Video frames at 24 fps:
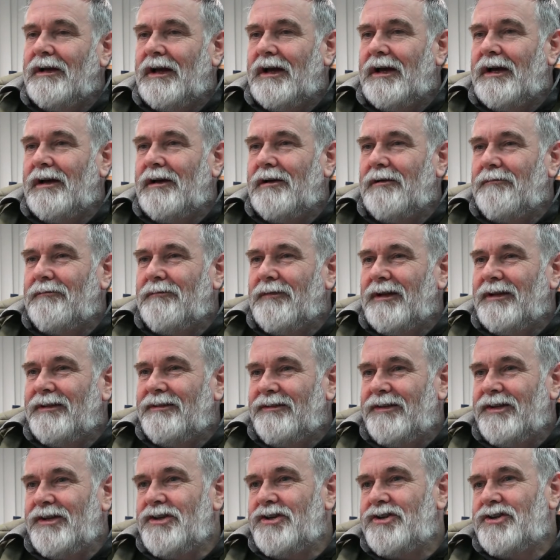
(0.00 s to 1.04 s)
Um,
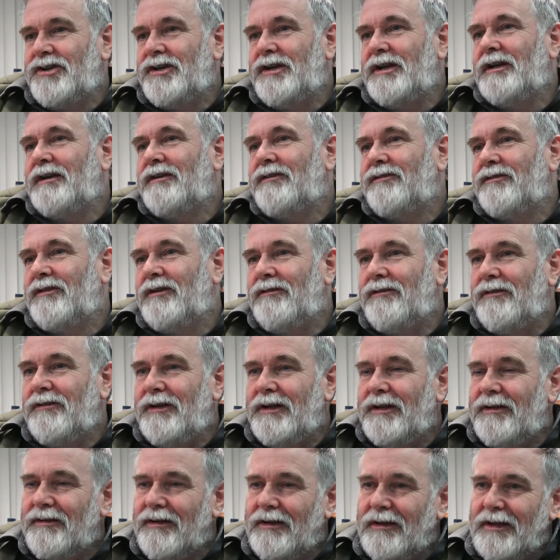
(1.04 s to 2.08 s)
teaching, so you
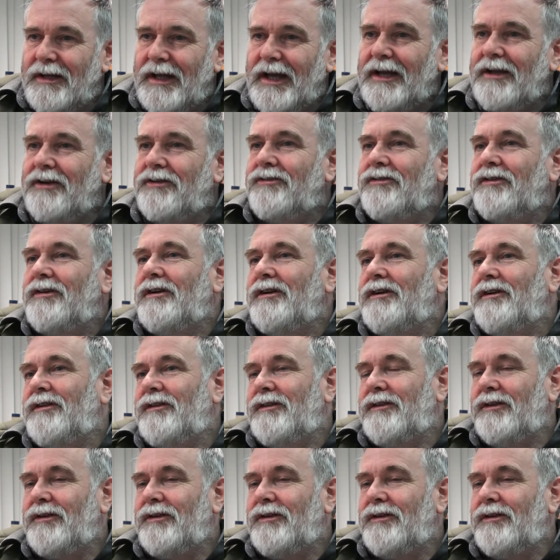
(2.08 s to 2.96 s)
need to lecture,